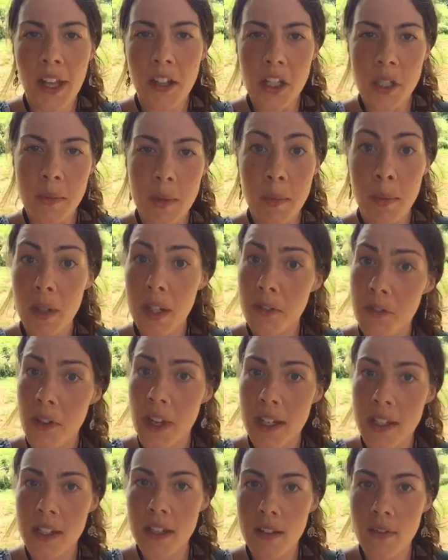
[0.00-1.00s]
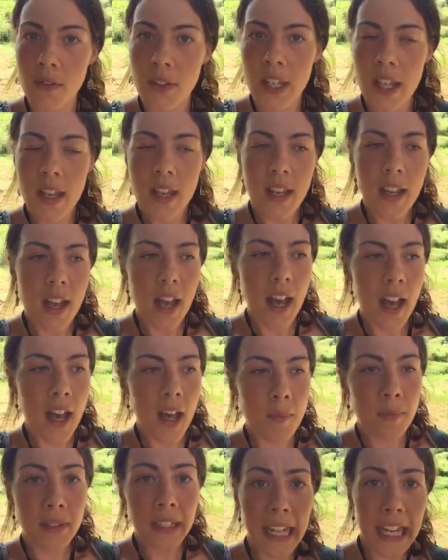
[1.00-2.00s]
actually be pretty effective.
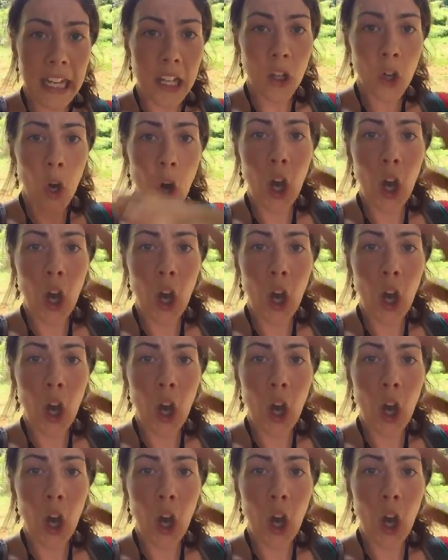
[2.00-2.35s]
Later